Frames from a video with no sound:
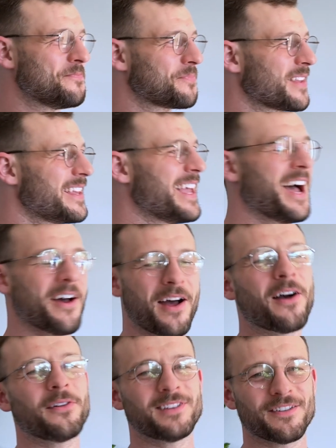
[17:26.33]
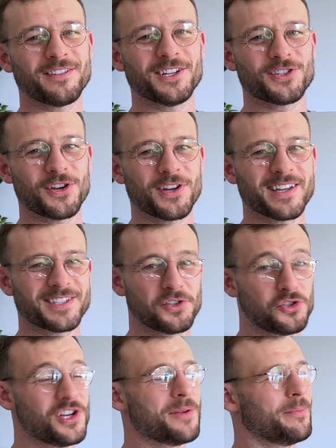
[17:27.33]
yeah, I'll definitely show you guys the
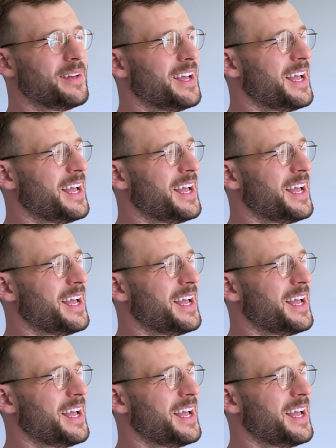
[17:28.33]
gym.